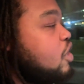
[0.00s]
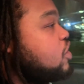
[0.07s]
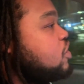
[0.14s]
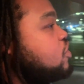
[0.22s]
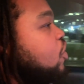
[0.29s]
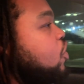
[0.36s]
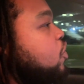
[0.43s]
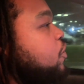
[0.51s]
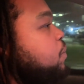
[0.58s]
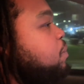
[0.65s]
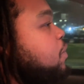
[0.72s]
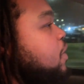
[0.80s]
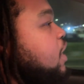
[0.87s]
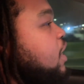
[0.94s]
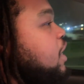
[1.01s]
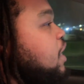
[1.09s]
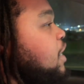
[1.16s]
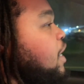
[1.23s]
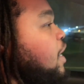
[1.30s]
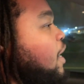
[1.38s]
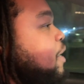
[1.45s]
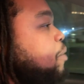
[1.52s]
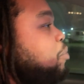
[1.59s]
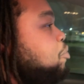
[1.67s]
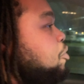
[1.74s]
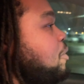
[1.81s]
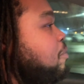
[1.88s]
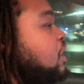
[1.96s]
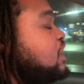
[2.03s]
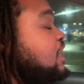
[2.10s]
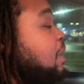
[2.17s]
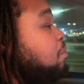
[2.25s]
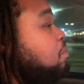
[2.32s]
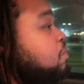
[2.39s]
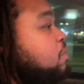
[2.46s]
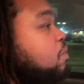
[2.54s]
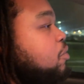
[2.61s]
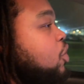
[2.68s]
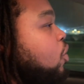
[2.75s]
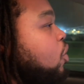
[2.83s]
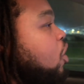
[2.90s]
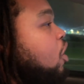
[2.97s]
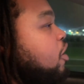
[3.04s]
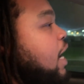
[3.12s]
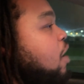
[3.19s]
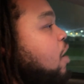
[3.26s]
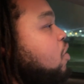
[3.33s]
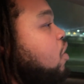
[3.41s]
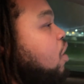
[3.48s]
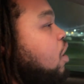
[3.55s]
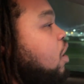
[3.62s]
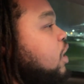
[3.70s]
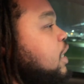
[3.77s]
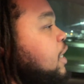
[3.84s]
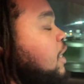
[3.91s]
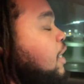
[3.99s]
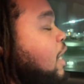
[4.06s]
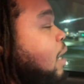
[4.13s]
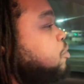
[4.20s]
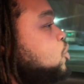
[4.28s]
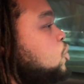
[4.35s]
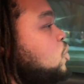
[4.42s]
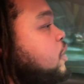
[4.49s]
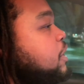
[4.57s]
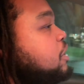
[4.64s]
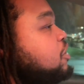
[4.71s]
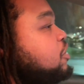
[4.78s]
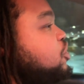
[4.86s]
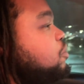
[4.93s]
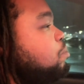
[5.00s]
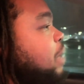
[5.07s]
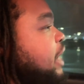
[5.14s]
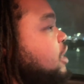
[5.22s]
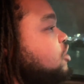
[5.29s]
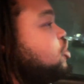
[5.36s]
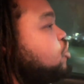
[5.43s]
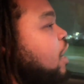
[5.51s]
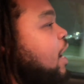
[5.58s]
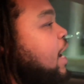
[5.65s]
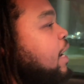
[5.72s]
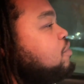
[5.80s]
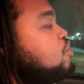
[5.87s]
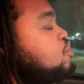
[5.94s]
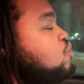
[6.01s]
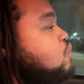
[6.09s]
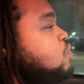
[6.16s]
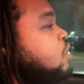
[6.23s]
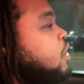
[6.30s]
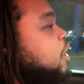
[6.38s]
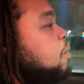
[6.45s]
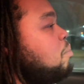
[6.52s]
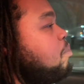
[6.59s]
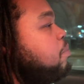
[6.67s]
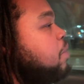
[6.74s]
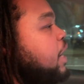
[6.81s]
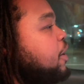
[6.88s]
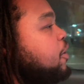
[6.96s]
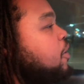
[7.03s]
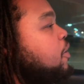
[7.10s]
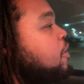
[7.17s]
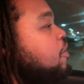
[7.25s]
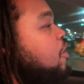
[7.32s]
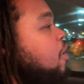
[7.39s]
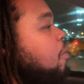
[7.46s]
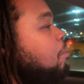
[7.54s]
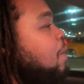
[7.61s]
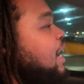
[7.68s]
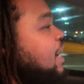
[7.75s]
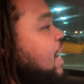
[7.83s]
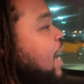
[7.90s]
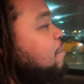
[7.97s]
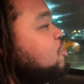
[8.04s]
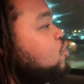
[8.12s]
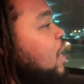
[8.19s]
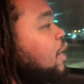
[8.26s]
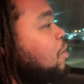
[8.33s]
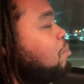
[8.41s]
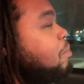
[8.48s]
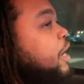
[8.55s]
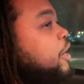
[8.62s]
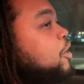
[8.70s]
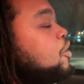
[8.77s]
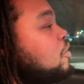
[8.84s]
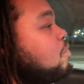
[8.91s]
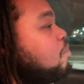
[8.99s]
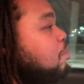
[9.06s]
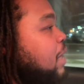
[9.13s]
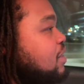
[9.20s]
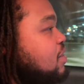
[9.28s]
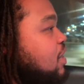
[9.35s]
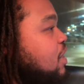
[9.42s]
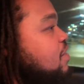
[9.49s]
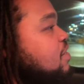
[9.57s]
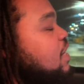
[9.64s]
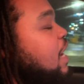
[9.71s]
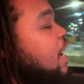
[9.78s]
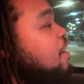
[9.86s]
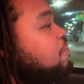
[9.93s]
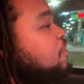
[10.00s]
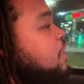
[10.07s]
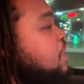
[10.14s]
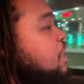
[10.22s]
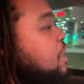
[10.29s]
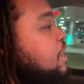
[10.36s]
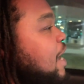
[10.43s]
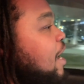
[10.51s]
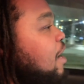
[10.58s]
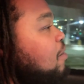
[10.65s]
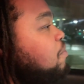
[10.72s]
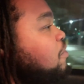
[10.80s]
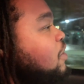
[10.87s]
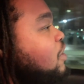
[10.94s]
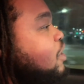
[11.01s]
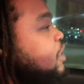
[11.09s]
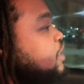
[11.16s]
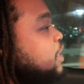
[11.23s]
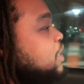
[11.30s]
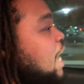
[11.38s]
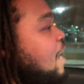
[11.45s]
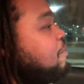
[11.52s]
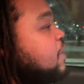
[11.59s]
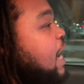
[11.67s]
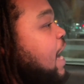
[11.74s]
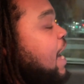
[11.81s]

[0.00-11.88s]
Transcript: So yeah, pretty much I'm no longer alcoholic. I'm doing, making strides to um, better my life so I can better my son's life and he can have the life that I